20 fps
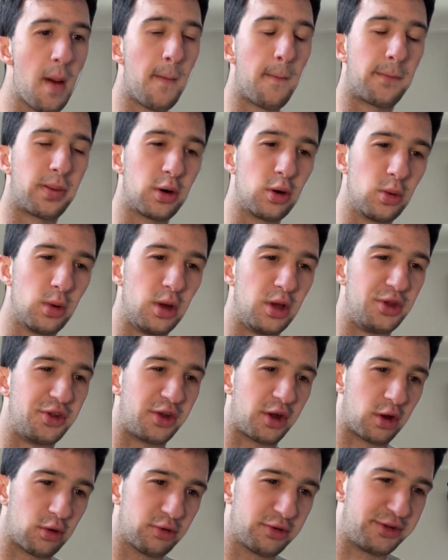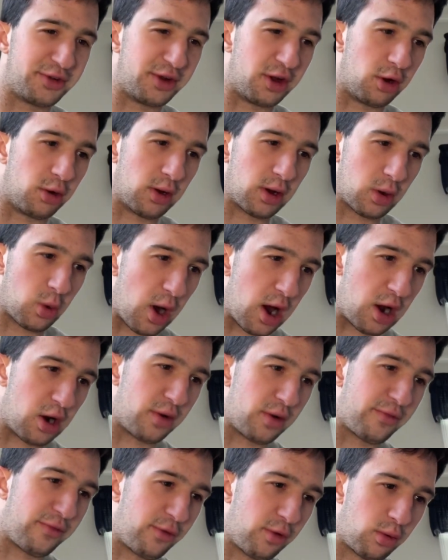Bruins also
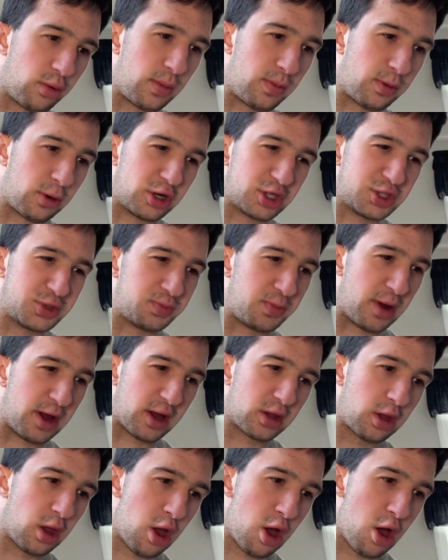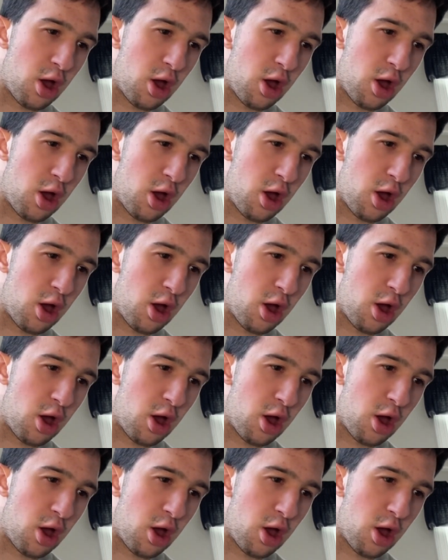acquired forward prospect